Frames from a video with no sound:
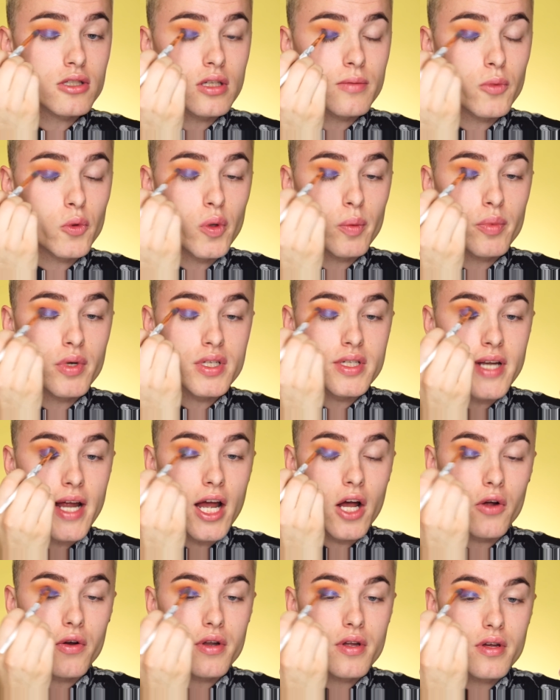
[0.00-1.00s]
shimmer we put
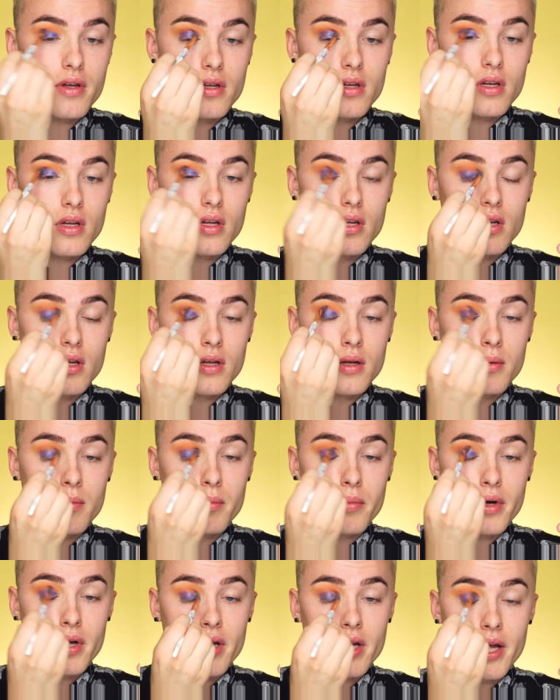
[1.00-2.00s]
down.
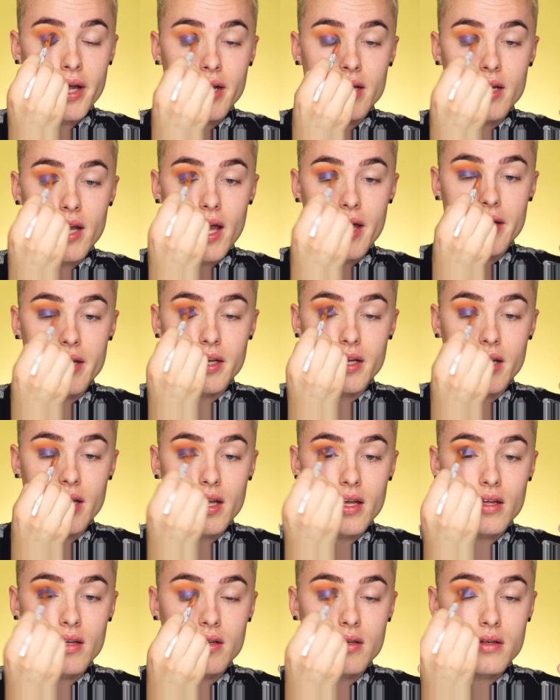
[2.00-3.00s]
But I can add it
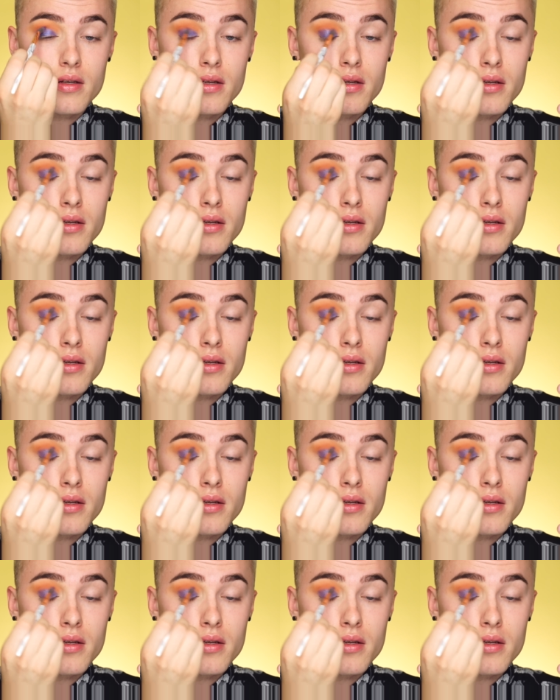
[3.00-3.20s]
again.